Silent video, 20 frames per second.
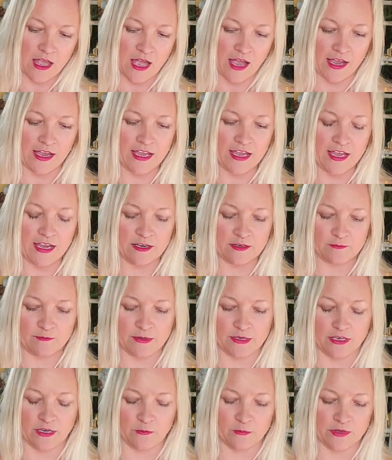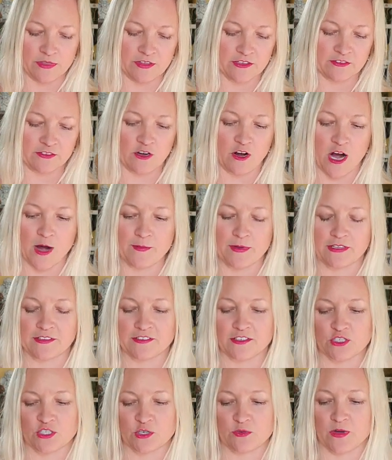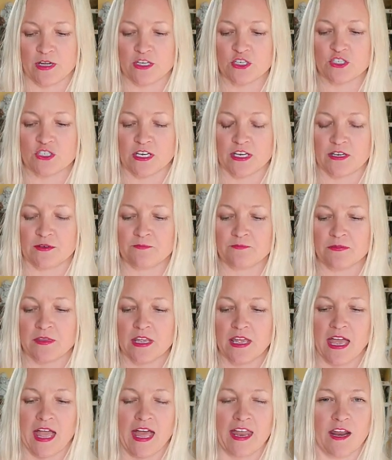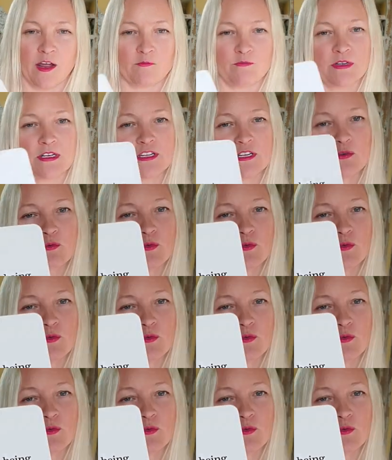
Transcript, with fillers: I hate being with this karmic situation, and I'm really